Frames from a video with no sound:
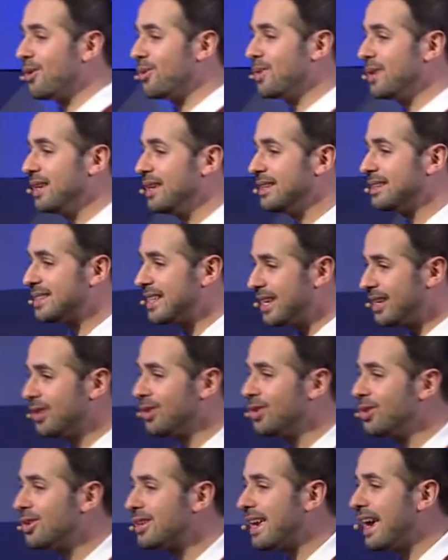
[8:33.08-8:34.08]
we take a
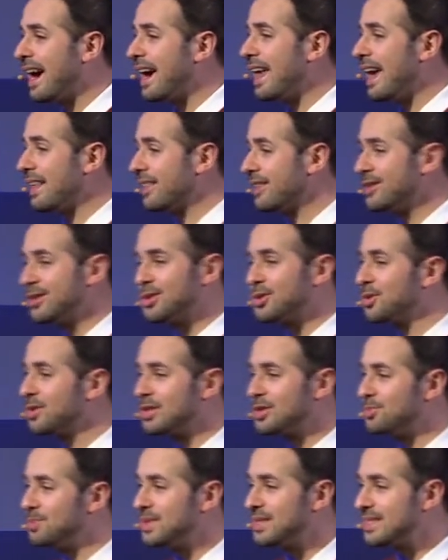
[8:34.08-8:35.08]
look at this
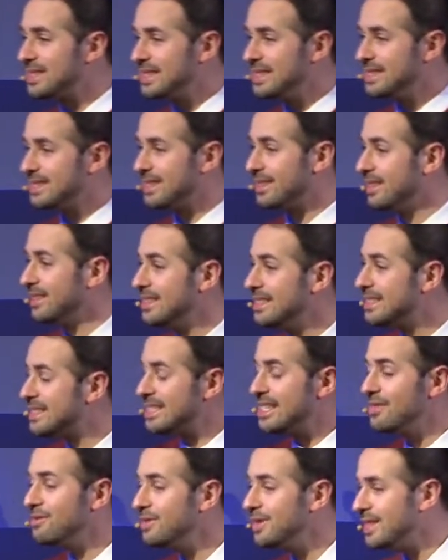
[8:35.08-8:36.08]
Christmas season, the
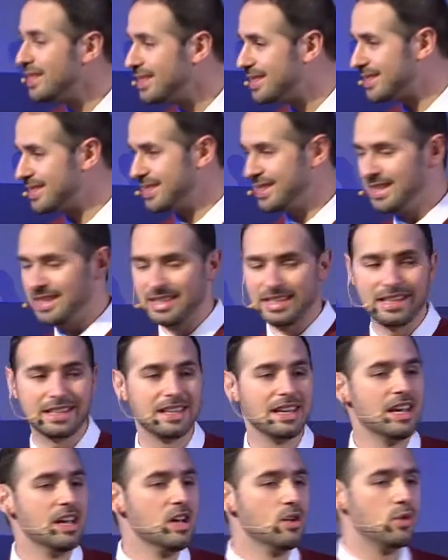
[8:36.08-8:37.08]
nativity scene. And
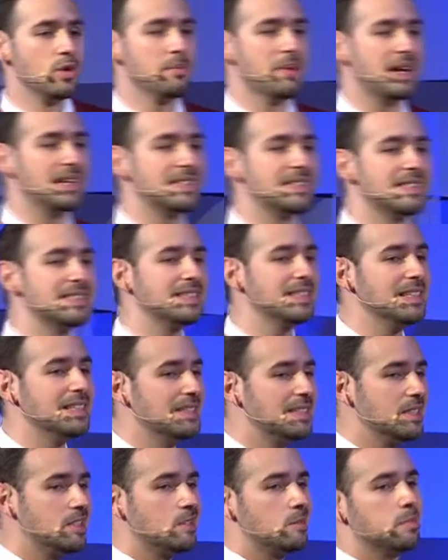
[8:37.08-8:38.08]
we might see it
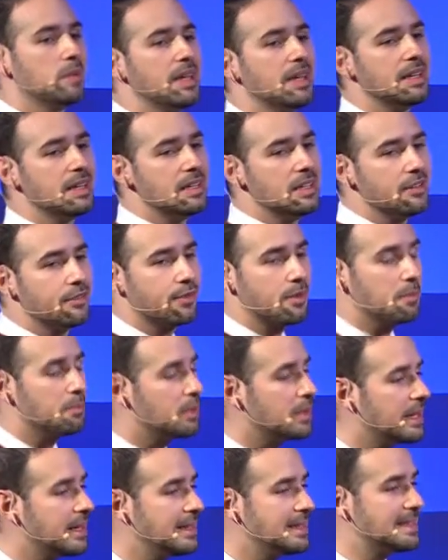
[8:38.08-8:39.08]
displayed in different
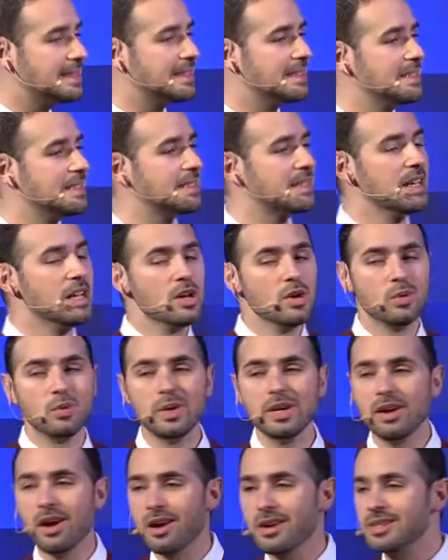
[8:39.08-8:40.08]
places.
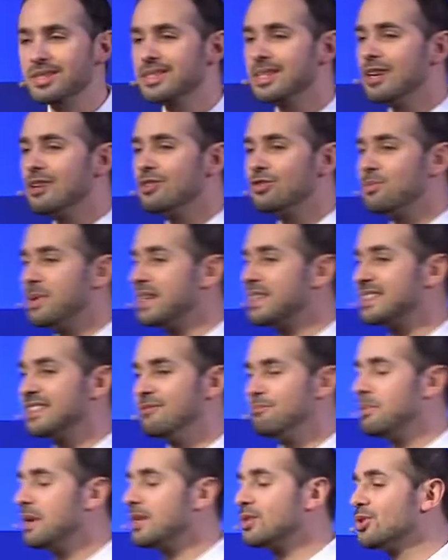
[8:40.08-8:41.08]
We ourselves might see
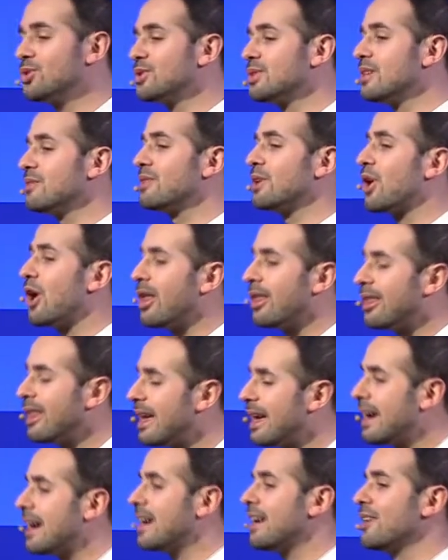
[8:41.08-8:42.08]
pictures of it
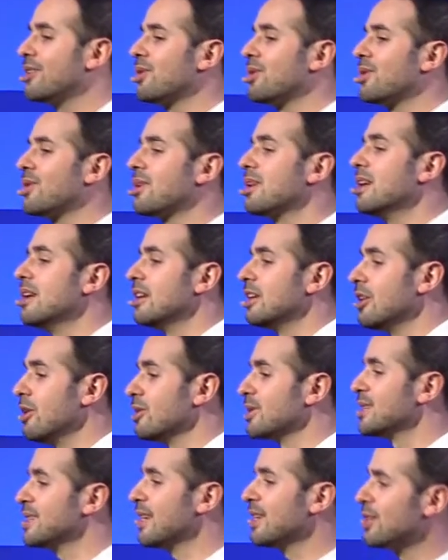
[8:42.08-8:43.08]
online, or, you know,
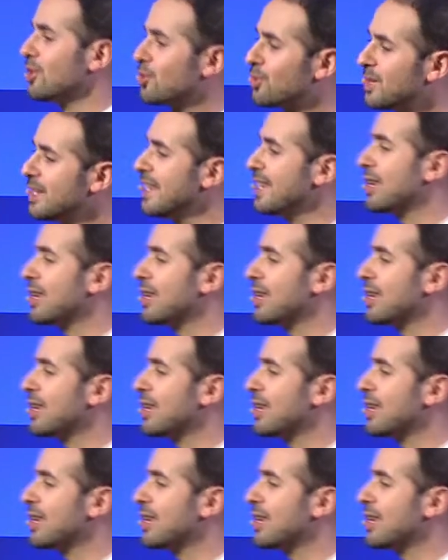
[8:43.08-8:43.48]
send greeting